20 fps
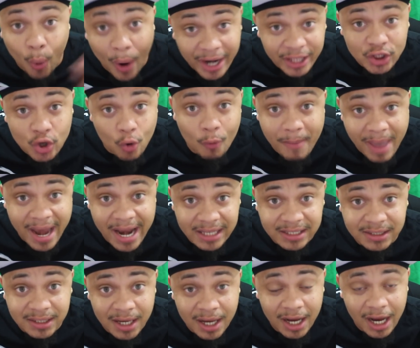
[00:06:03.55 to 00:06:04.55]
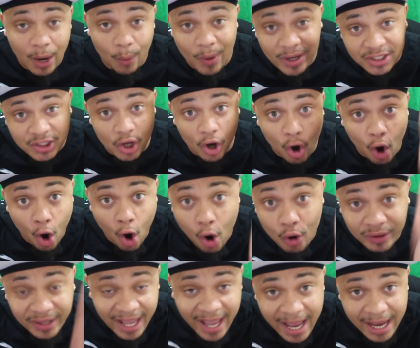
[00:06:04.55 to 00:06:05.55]
It's like 22 minutes. I watched
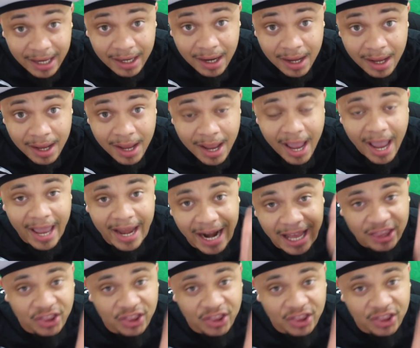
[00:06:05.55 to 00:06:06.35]
the whole thing.